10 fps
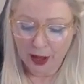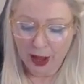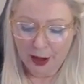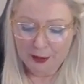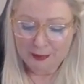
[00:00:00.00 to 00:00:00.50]

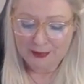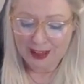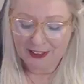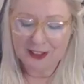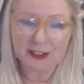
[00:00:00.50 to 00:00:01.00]

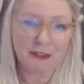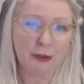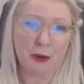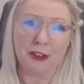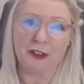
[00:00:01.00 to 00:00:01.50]
And then the
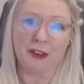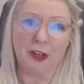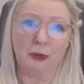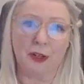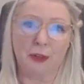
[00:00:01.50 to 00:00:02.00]
fourth thing that
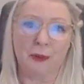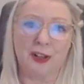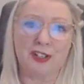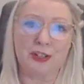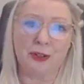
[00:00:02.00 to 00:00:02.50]
I really
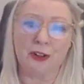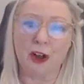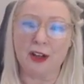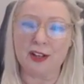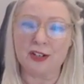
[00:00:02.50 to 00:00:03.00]
wanted to
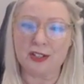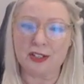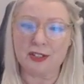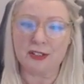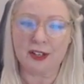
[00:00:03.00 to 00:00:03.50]
acknowledge
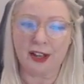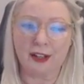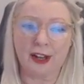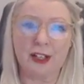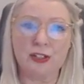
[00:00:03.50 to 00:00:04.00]
is
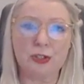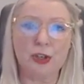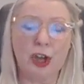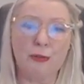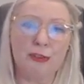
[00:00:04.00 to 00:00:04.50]
that I do
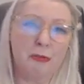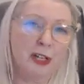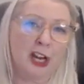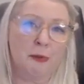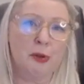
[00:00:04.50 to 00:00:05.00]
come from
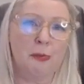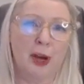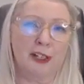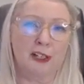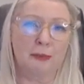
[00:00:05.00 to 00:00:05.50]
an
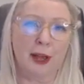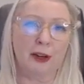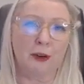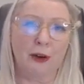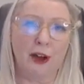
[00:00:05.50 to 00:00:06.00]
able-bodied
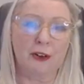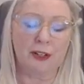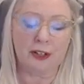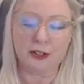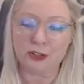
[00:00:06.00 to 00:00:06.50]

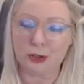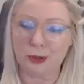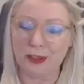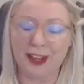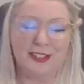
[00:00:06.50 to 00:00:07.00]
background, and
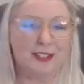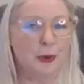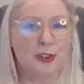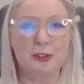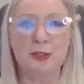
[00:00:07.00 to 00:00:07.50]
so that is
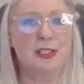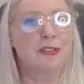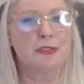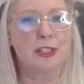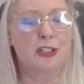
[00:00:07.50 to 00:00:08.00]
going to be a
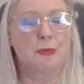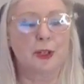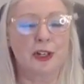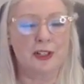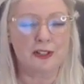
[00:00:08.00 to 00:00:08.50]
different
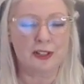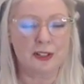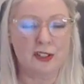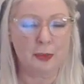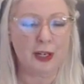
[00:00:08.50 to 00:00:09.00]
experience than
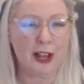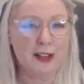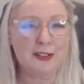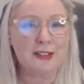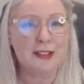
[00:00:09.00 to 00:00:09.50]
someone
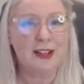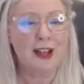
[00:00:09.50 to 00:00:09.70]
else